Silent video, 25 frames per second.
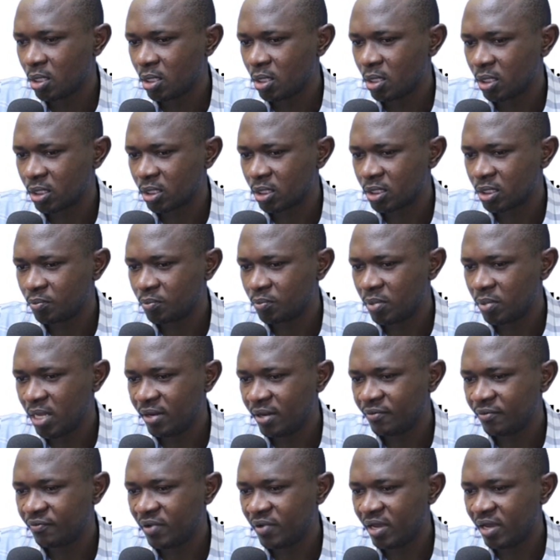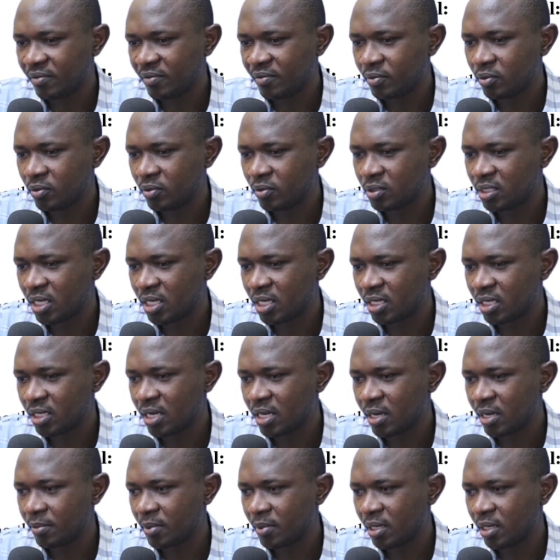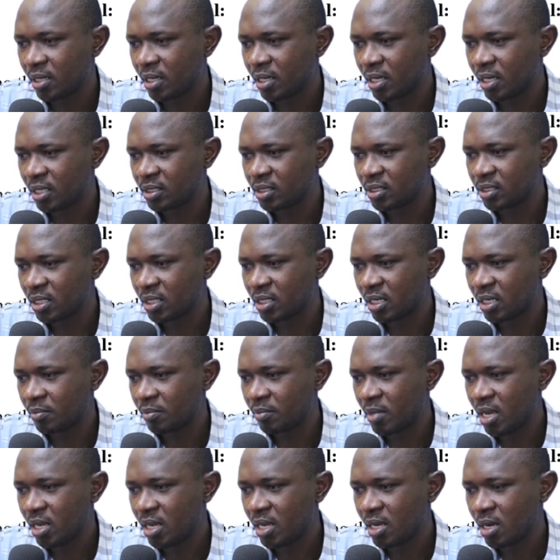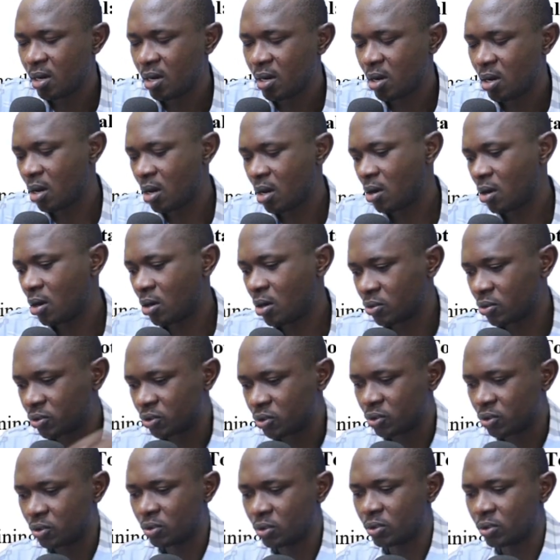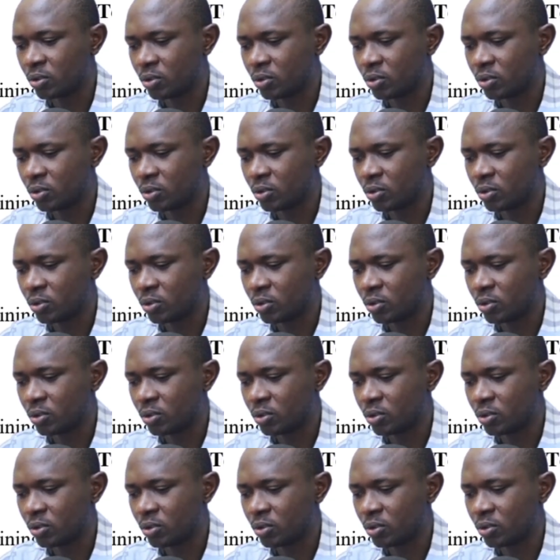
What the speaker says: Explain 5 rules that govern a sale by auction.